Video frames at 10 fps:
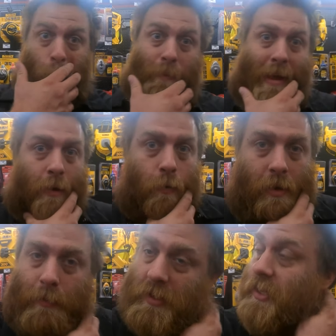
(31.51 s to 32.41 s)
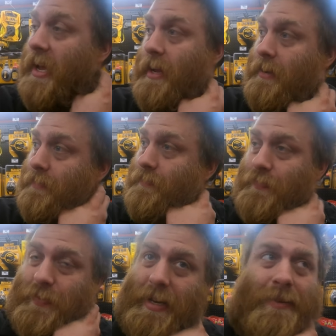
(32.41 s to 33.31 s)
we made a rookie mistake.
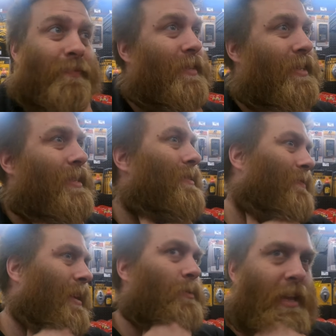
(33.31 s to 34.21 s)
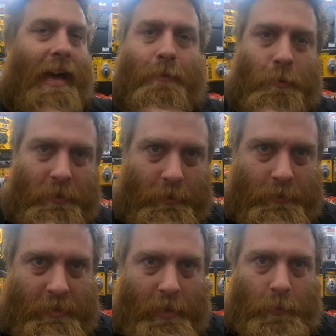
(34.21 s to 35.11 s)
Well, it's kind of a rookie
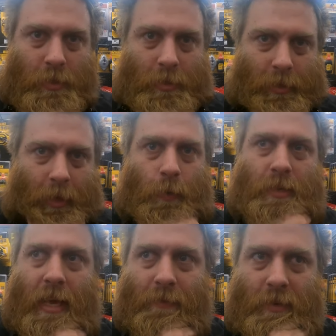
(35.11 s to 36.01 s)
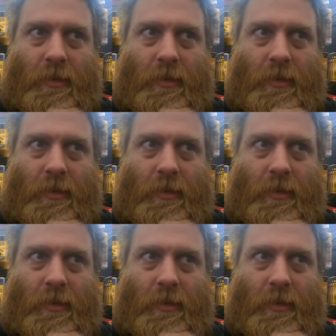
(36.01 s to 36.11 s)
mistake. We should always have